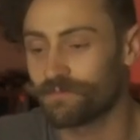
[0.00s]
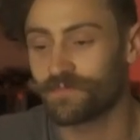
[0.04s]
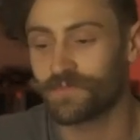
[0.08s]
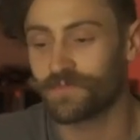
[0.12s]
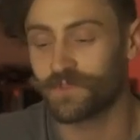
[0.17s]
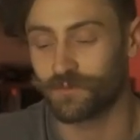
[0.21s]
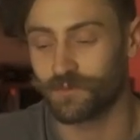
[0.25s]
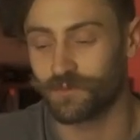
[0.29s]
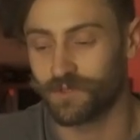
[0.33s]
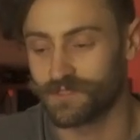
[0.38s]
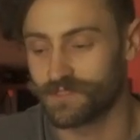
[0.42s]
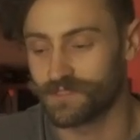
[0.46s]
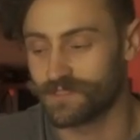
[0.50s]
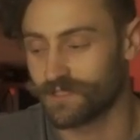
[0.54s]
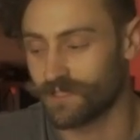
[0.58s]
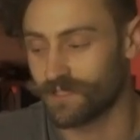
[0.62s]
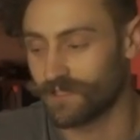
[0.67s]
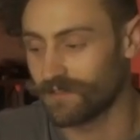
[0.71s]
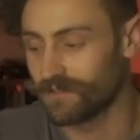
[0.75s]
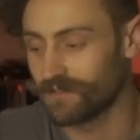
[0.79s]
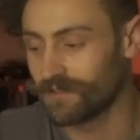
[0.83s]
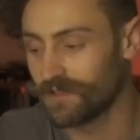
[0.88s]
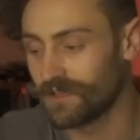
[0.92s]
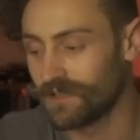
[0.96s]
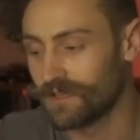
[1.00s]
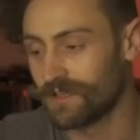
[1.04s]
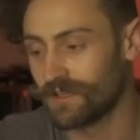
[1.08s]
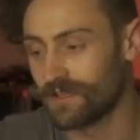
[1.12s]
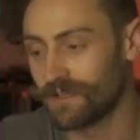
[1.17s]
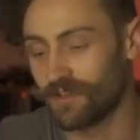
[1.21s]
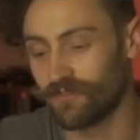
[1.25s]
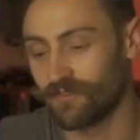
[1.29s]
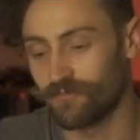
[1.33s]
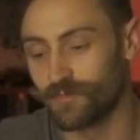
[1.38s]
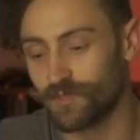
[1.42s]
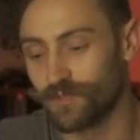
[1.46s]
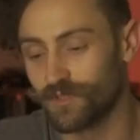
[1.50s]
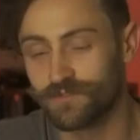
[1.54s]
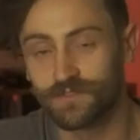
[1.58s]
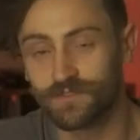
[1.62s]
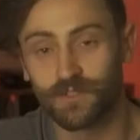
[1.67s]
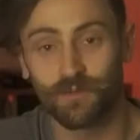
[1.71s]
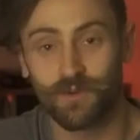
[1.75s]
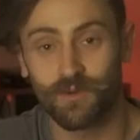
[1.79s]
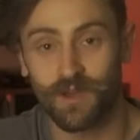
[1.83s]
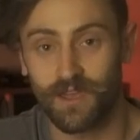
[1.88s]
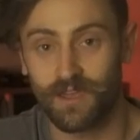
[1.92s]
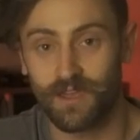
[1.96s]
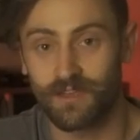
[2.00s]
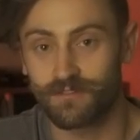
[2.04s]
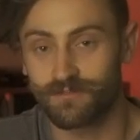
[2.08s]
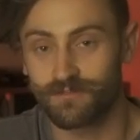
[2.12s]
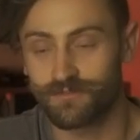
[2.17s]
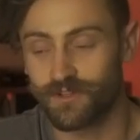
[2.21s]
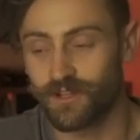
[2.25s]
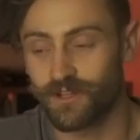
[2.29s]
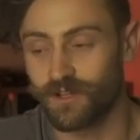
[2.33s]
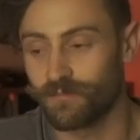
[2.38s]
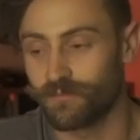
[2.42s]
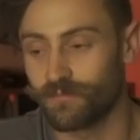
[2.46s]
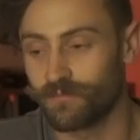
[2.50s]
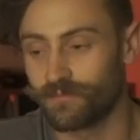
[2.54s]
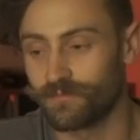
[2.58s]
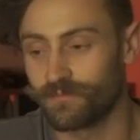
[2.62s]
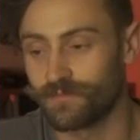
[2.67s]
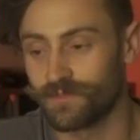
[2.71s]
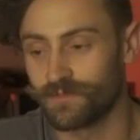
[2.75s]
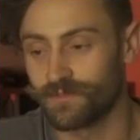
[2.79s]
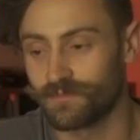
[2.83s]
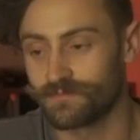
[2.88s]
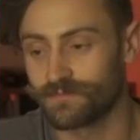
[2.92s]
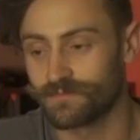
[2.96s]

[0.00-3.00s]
The ones that have moved away from